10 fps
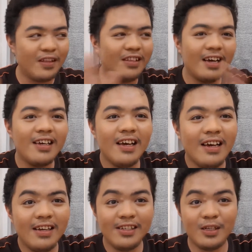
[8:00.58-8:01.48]
like
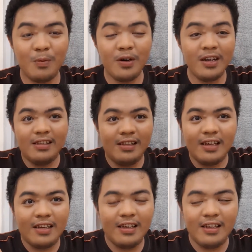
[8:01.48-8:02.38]
someone,
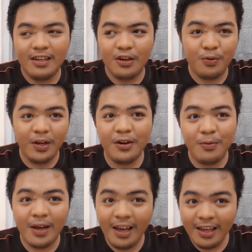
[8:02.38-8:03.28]
like, in a queer
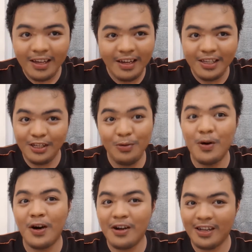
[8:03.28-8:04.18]
way, you
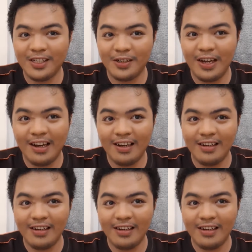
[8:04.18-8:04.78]
are not straight.